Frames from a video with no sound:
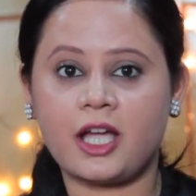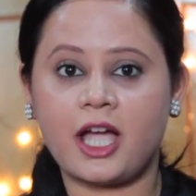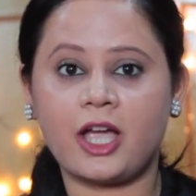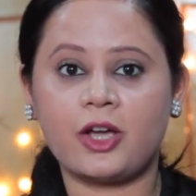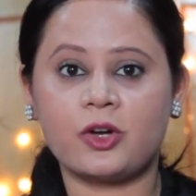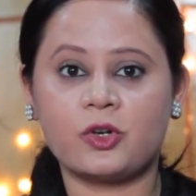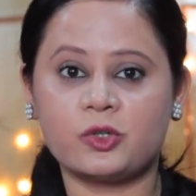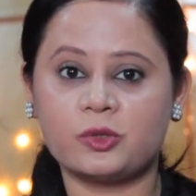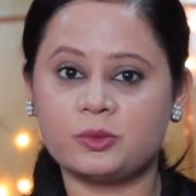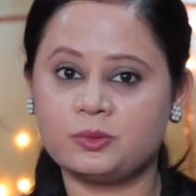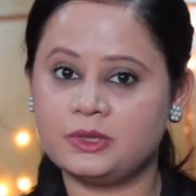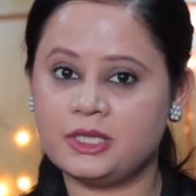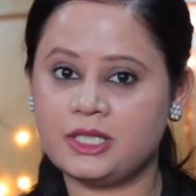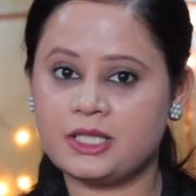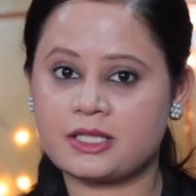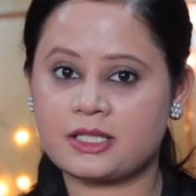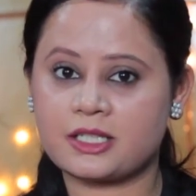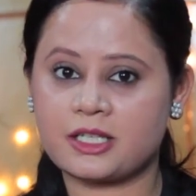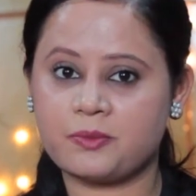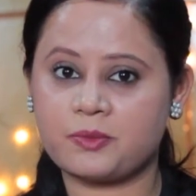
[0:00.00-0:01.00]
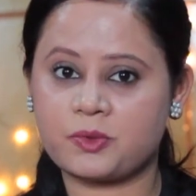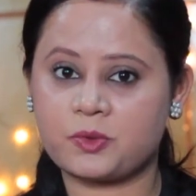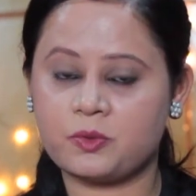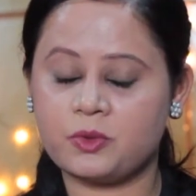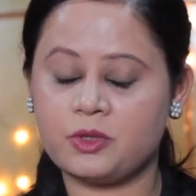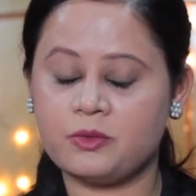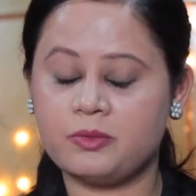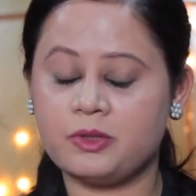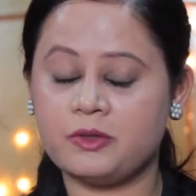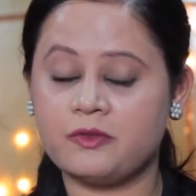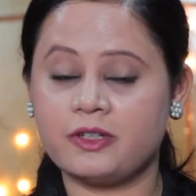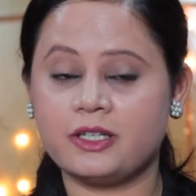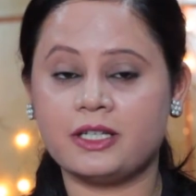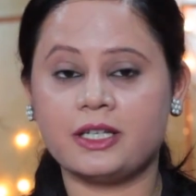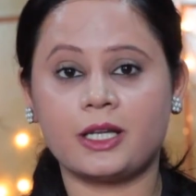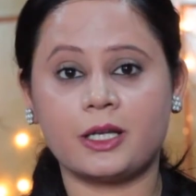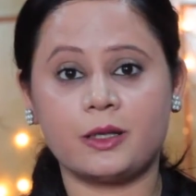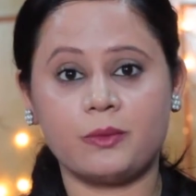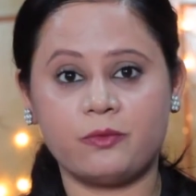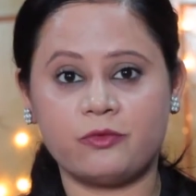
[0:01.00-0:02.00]
I hope these tips will be very
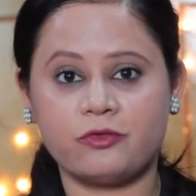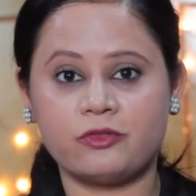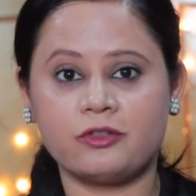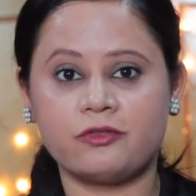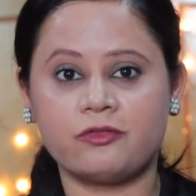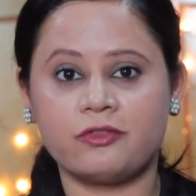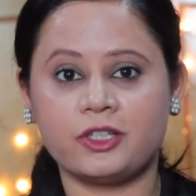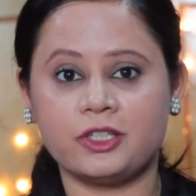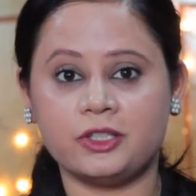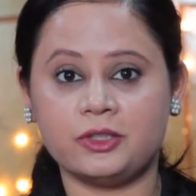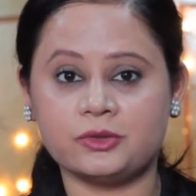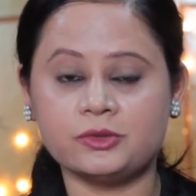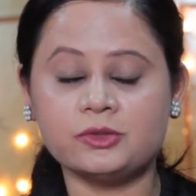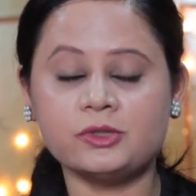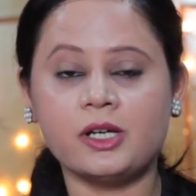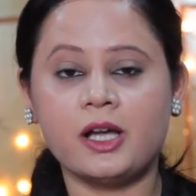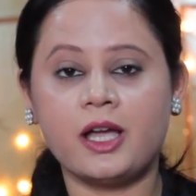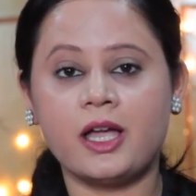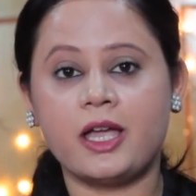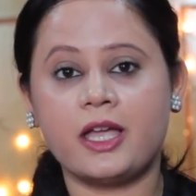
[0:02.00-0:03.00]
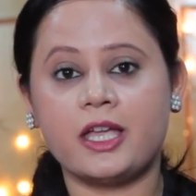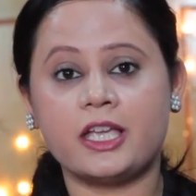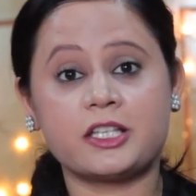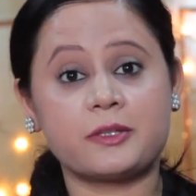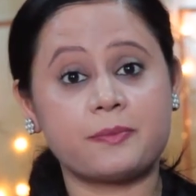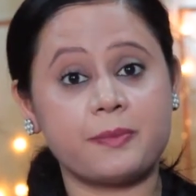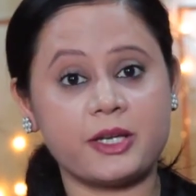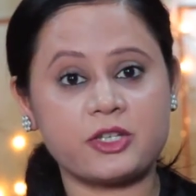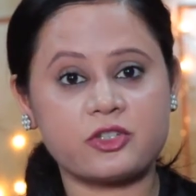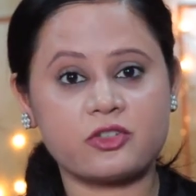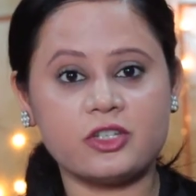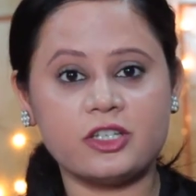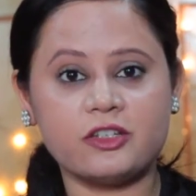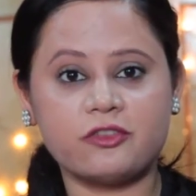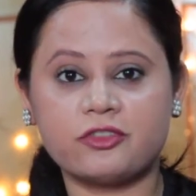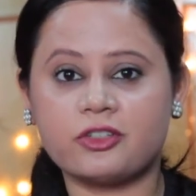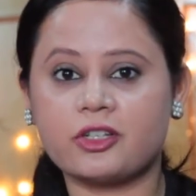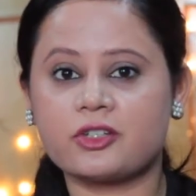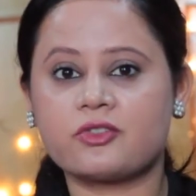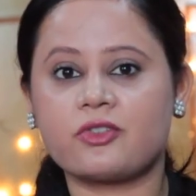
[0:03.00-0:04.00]
helpful for you, especially
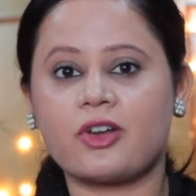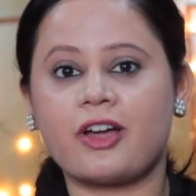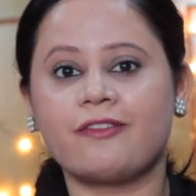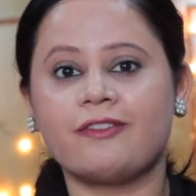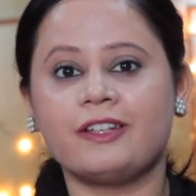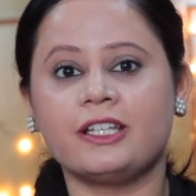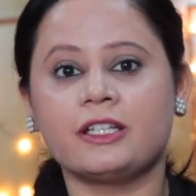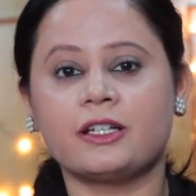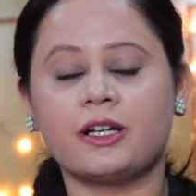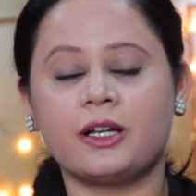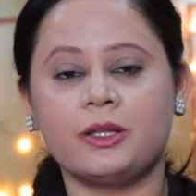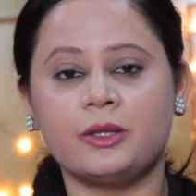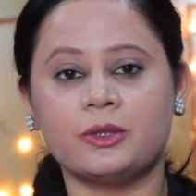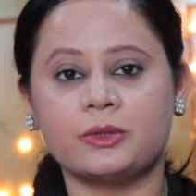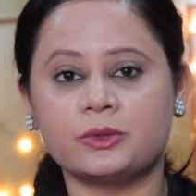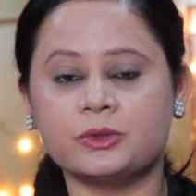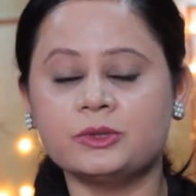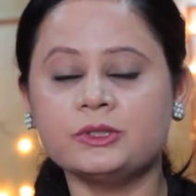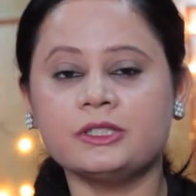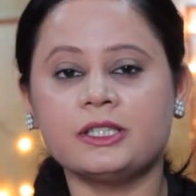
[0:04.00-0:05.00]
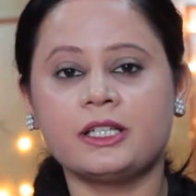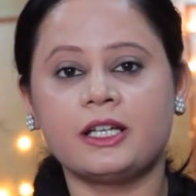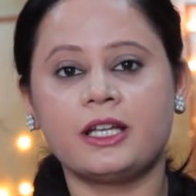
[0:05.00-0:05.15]
if you are traveling alone.